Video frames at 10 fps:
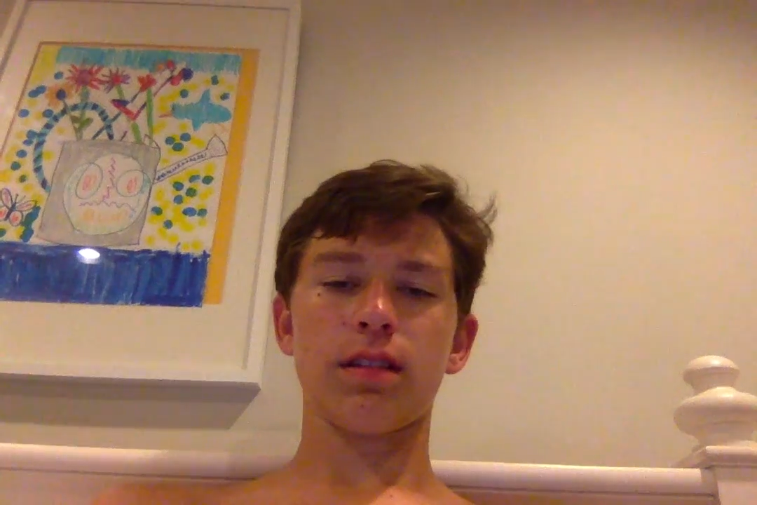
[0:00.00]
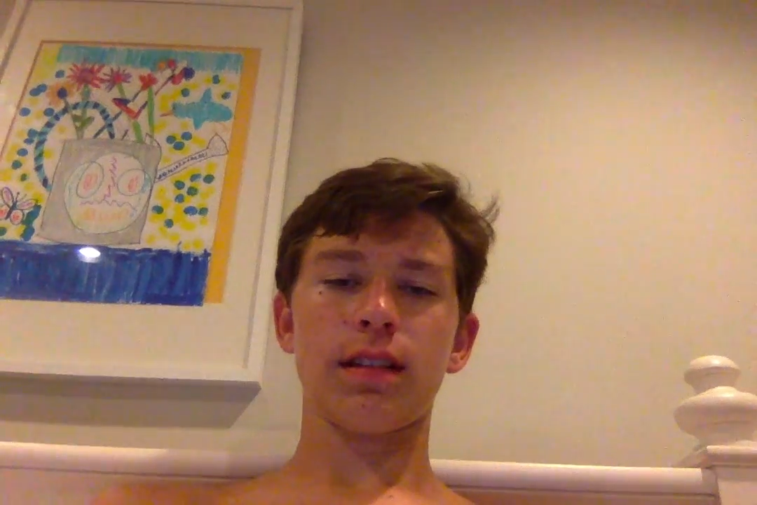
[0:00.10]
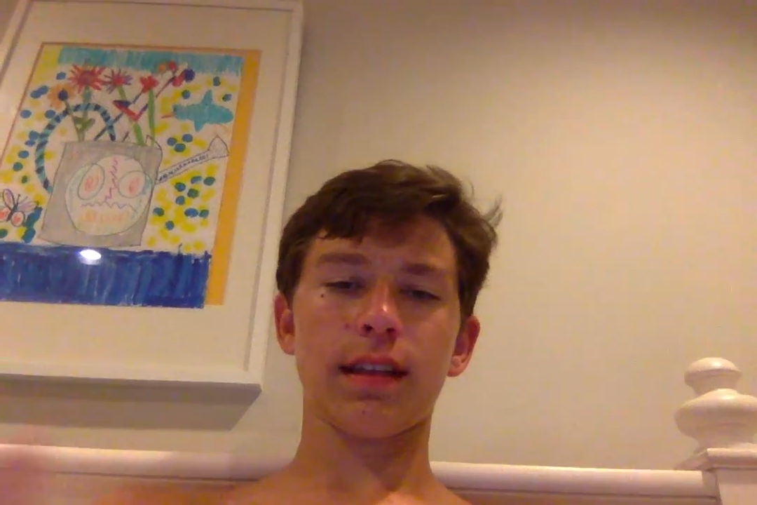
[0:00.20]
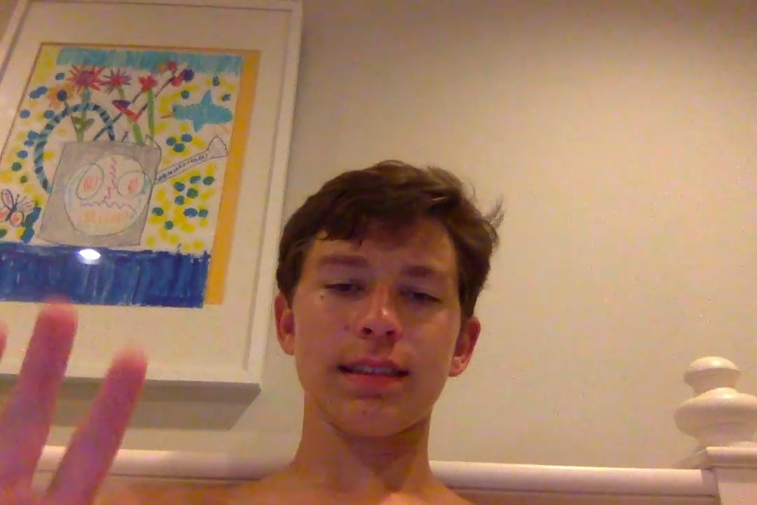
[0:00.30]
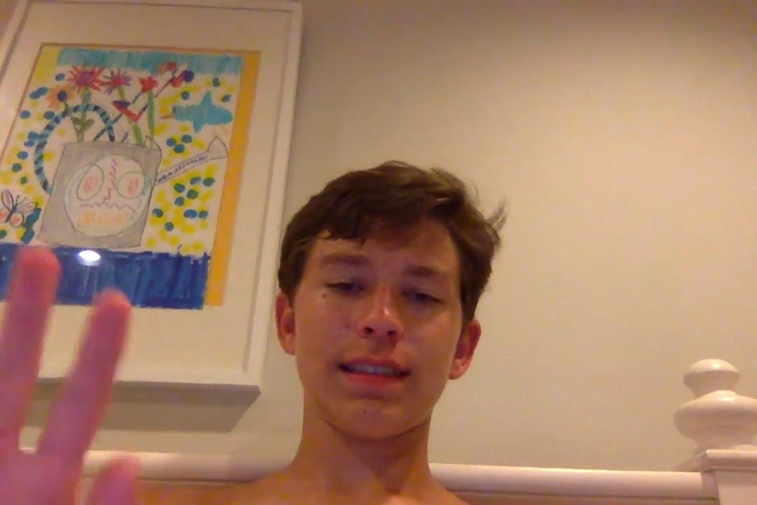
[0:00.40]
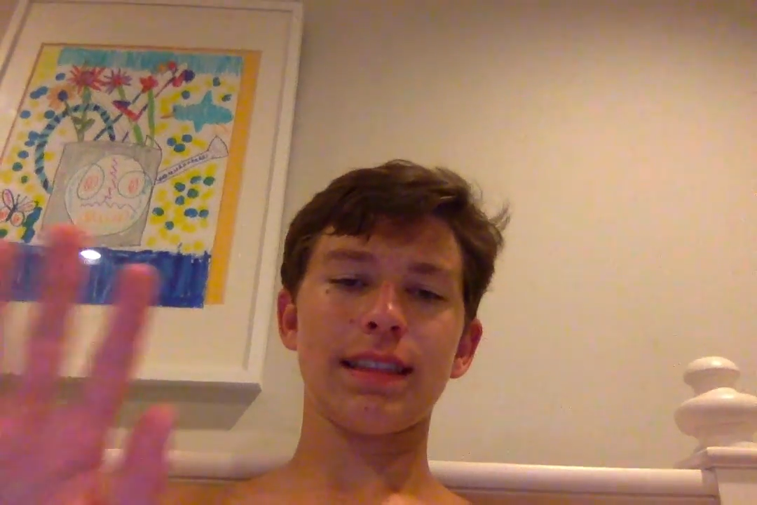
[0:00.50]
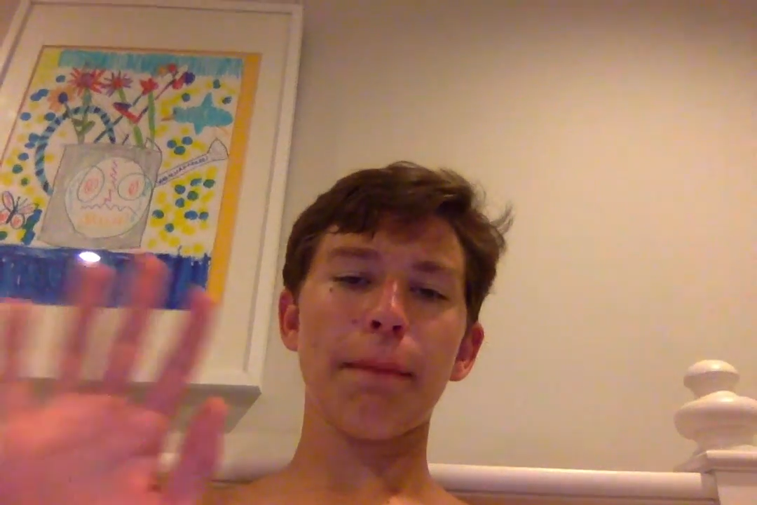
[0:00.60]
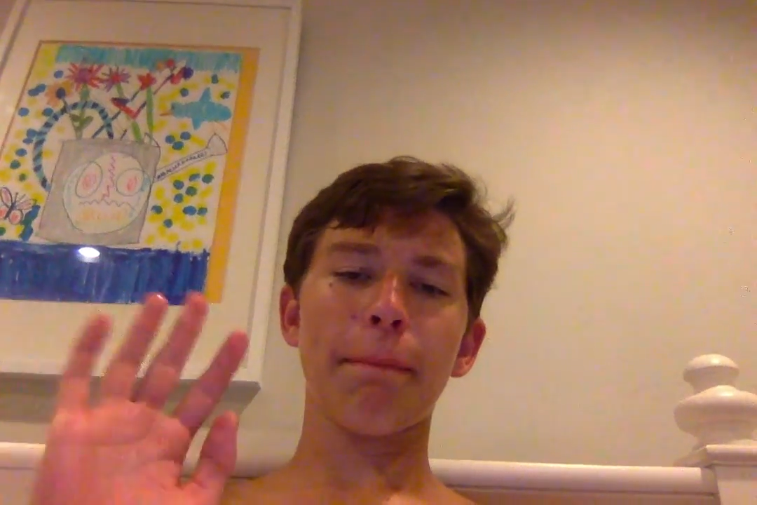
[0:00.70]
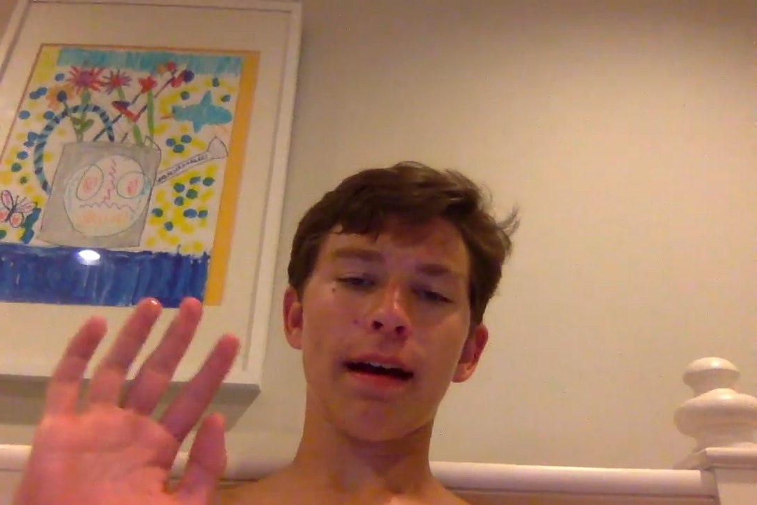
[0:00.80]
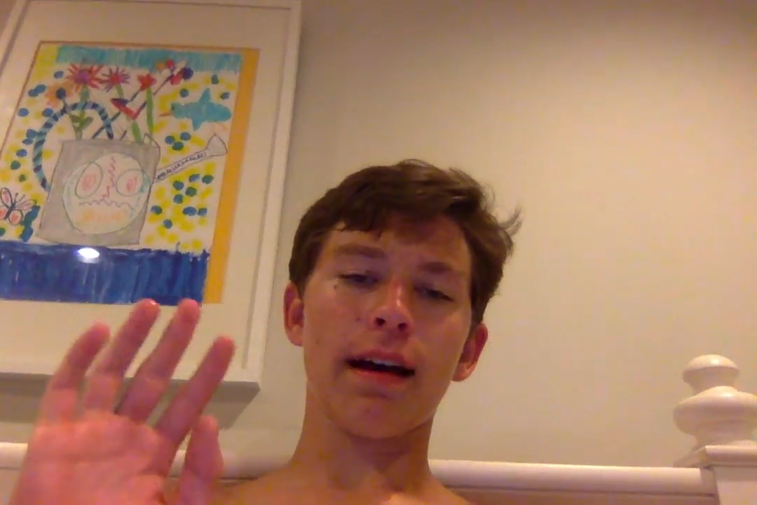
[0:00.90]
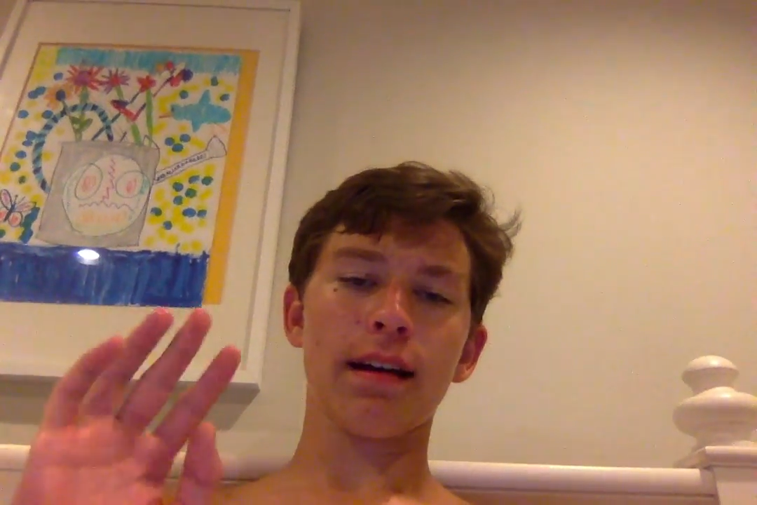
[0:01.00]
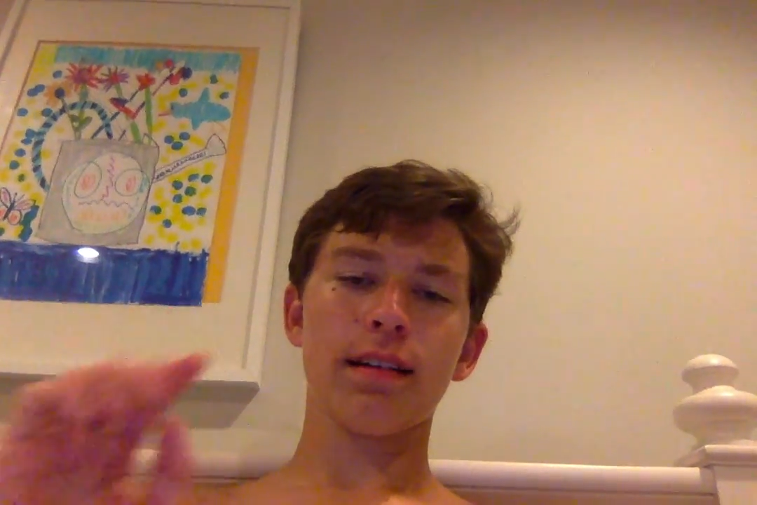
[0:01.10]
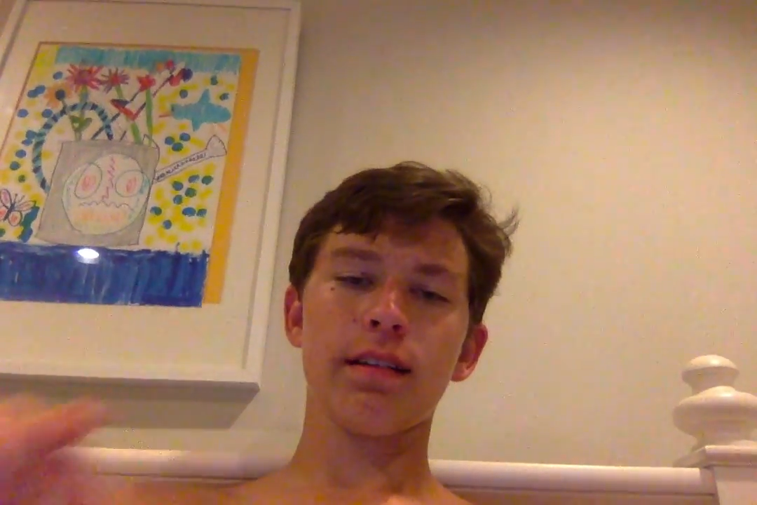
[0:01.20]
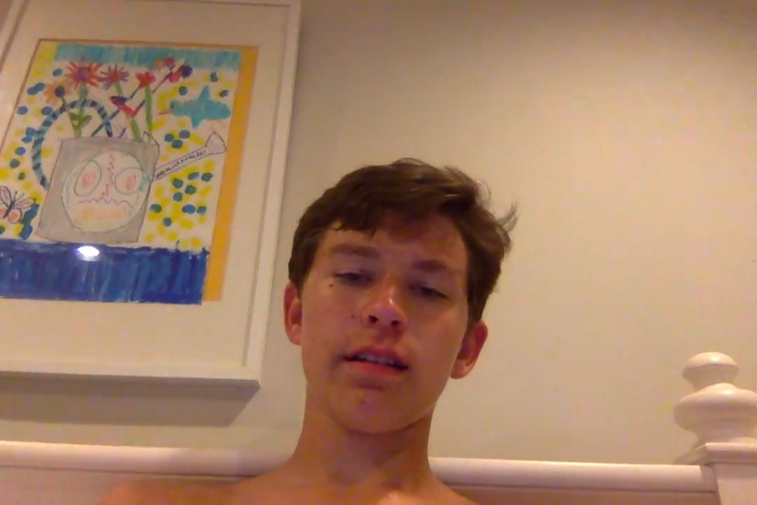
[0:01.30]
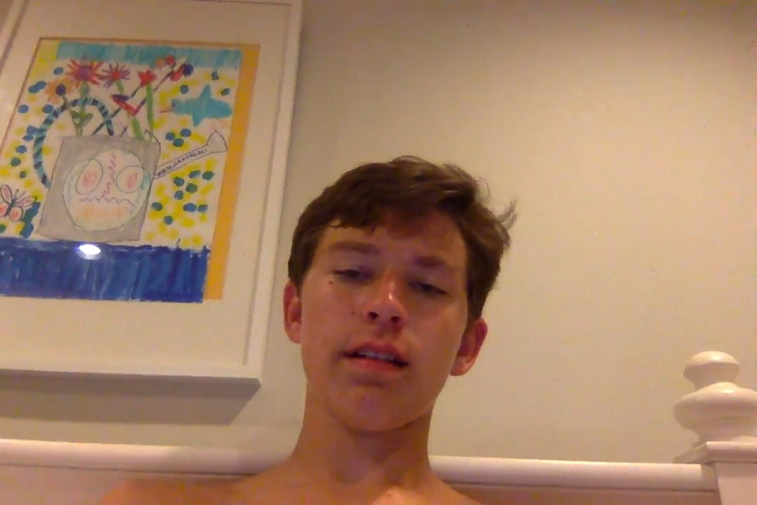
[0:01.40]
take a step back